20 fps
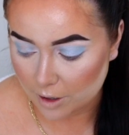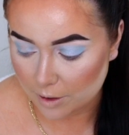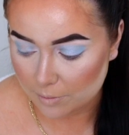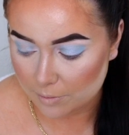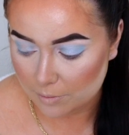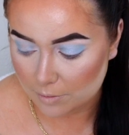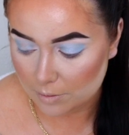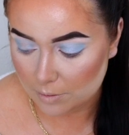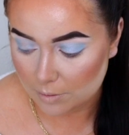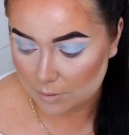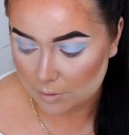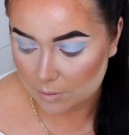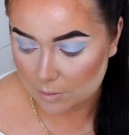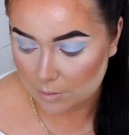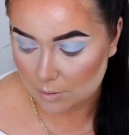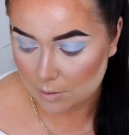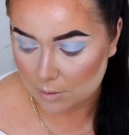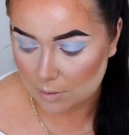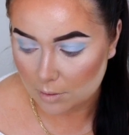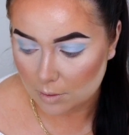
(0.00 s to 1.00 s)
it.
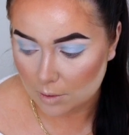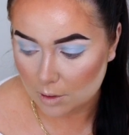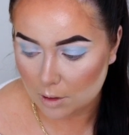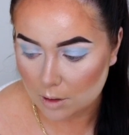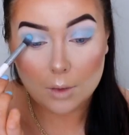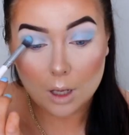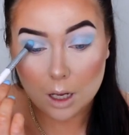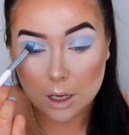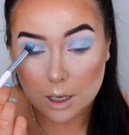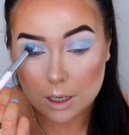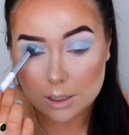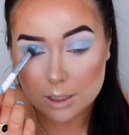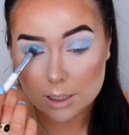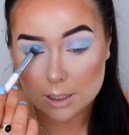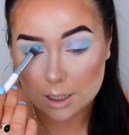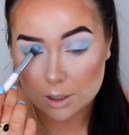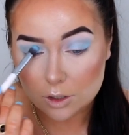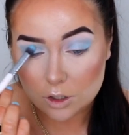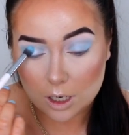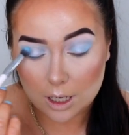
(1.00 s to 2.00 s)
And because
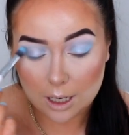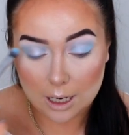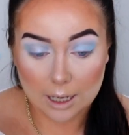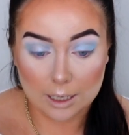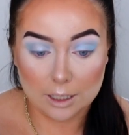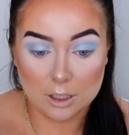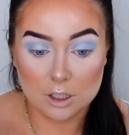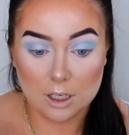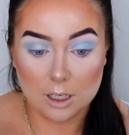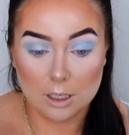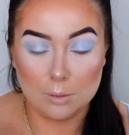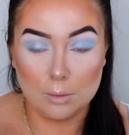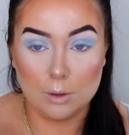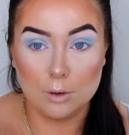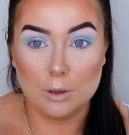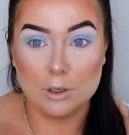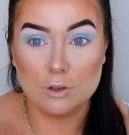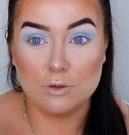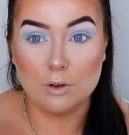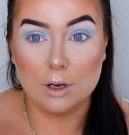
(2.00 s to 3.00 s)
it's such a light shade of
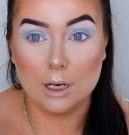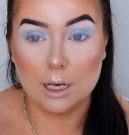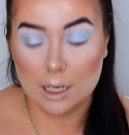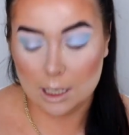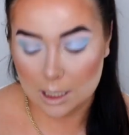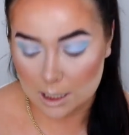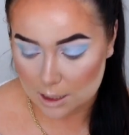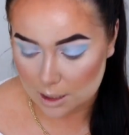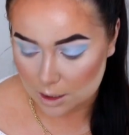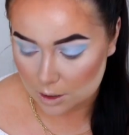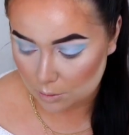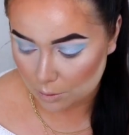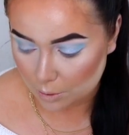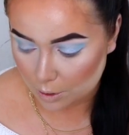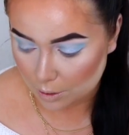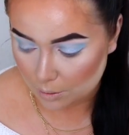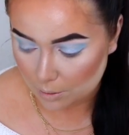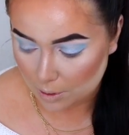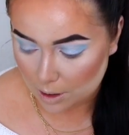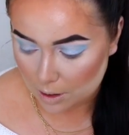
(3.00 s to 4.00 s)
blue, it's really easy to
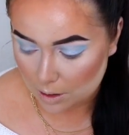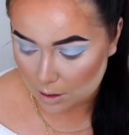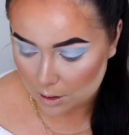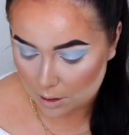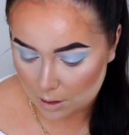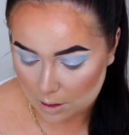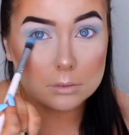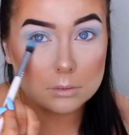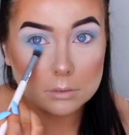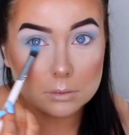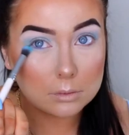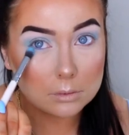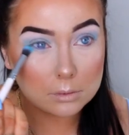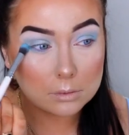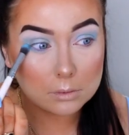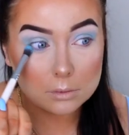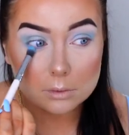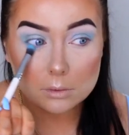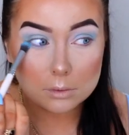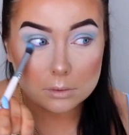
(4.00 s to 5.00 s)
work with.
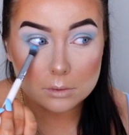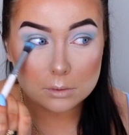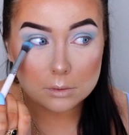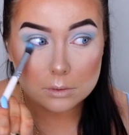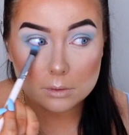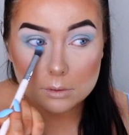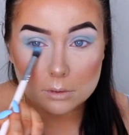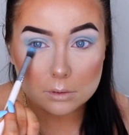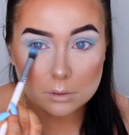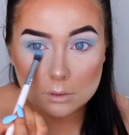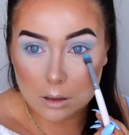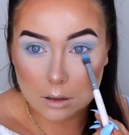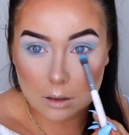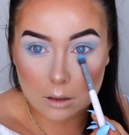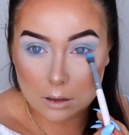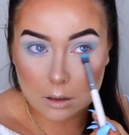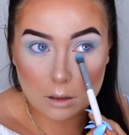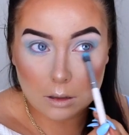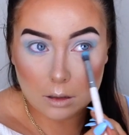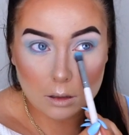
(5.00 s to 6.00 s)
I'm applying that
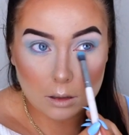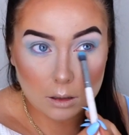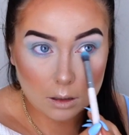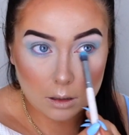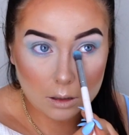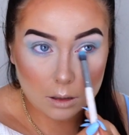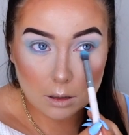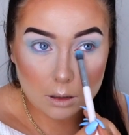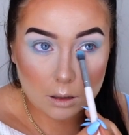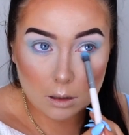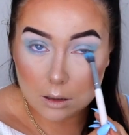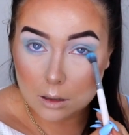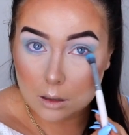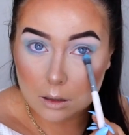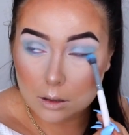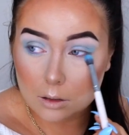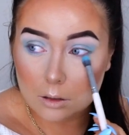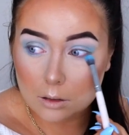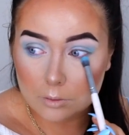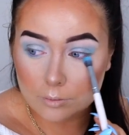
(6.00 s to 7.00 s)
underneath my
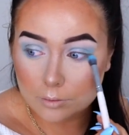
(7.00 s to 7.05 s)
eyes as